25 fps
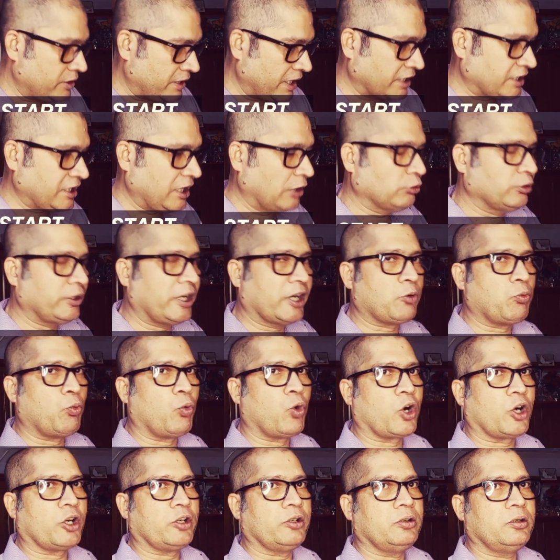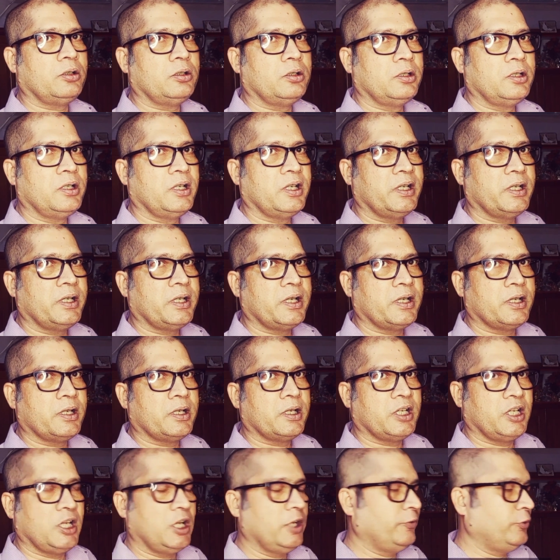Take down that word.
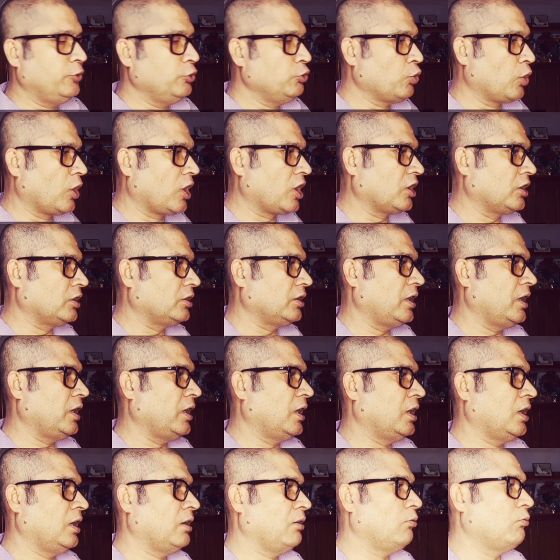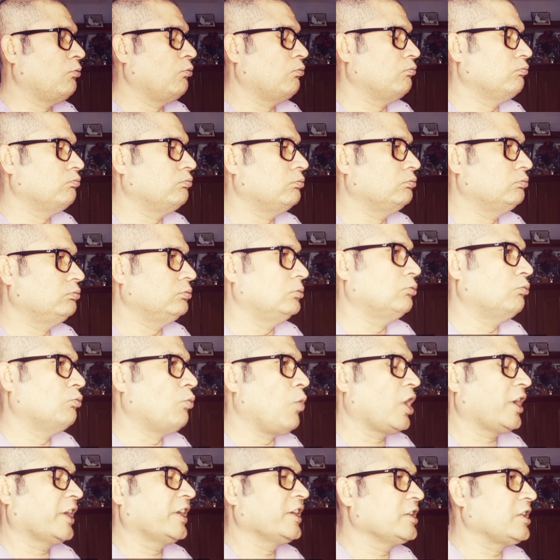If you are
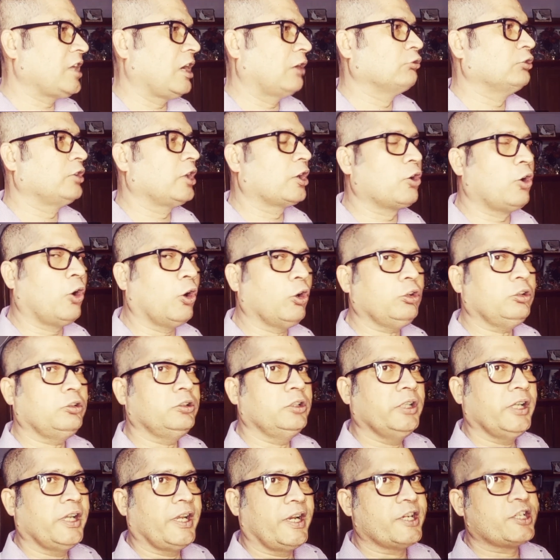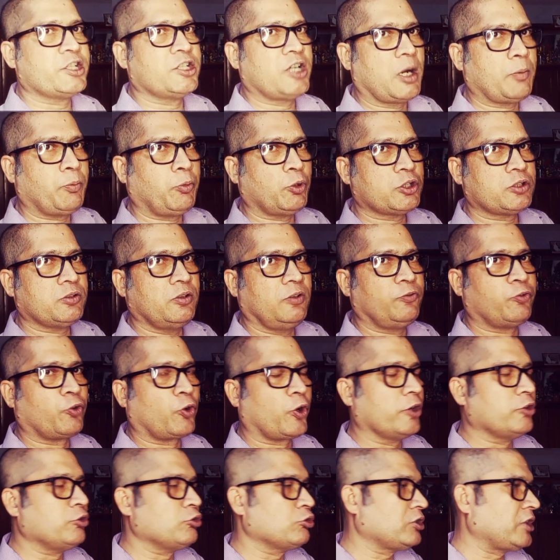walking down the road, it's not possible
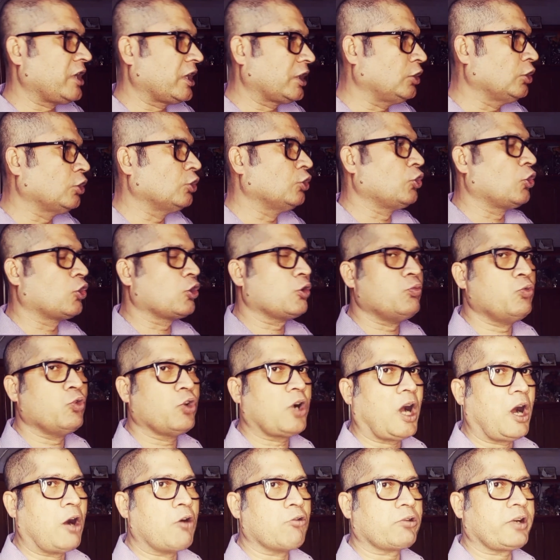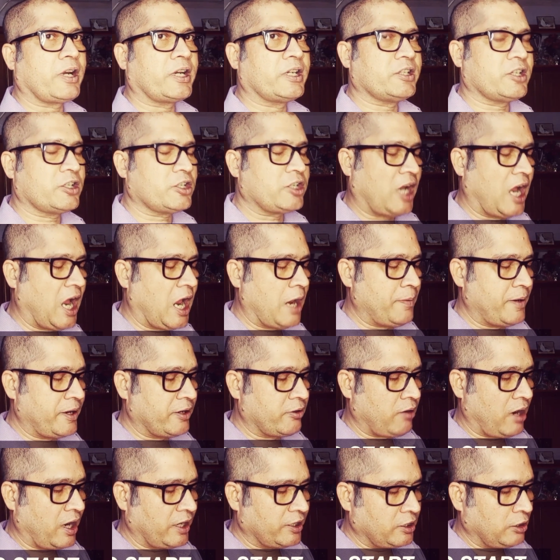for you to take your notebook out at the time
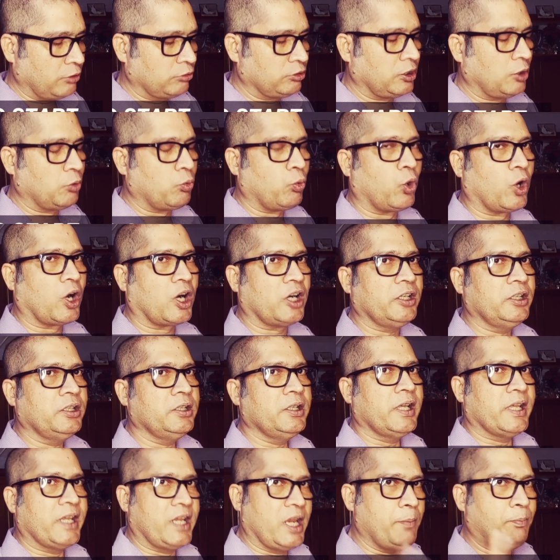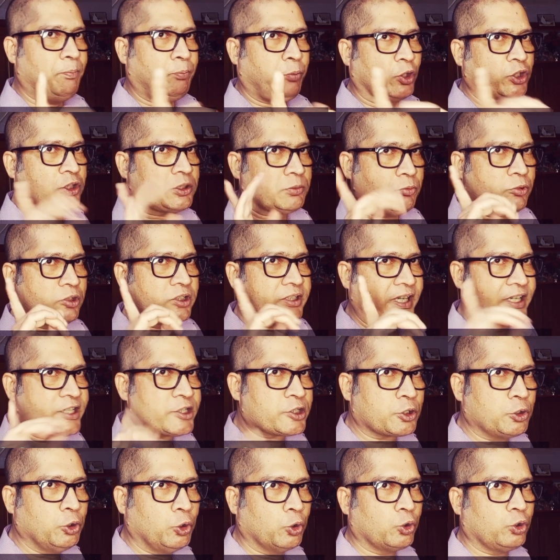and write down the word. If possible, that
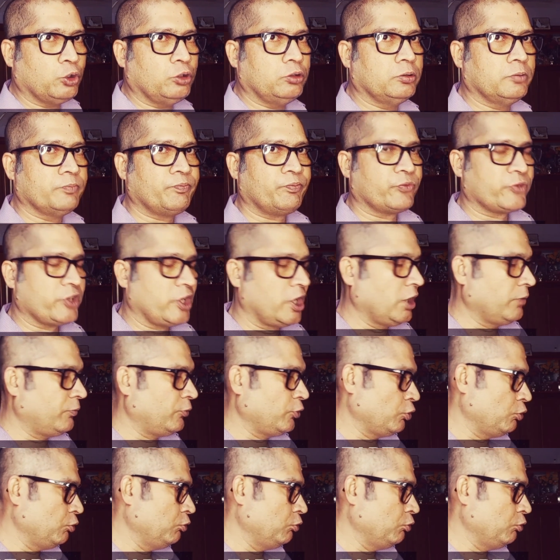is good. If